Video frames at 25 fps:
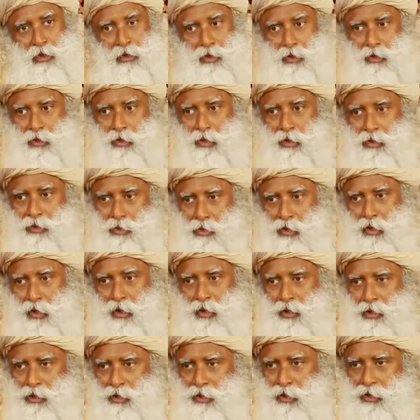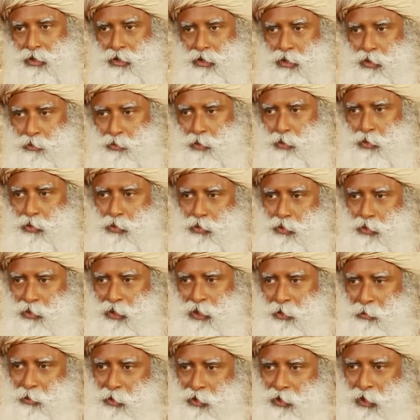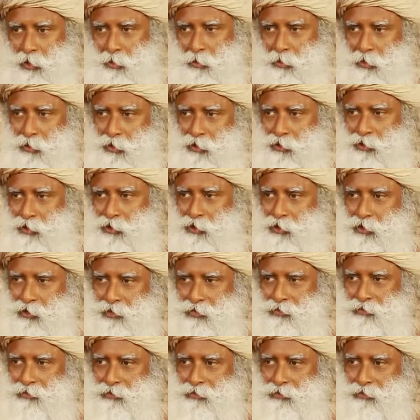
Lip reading: It needs constant support to keep it up, isn't it?